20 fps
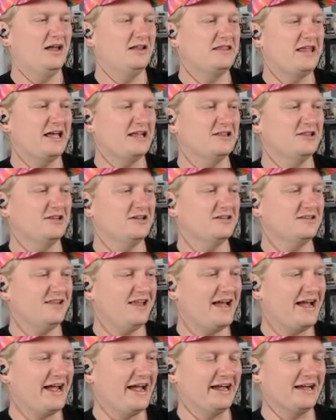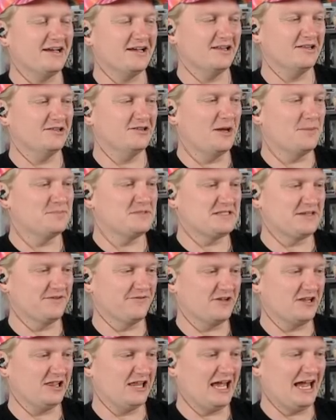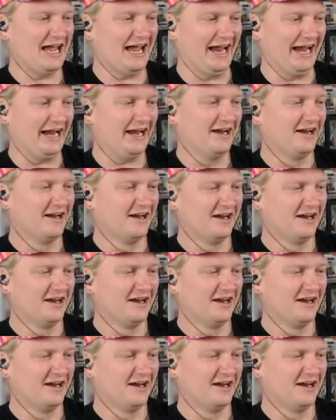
They look like lumps of clay.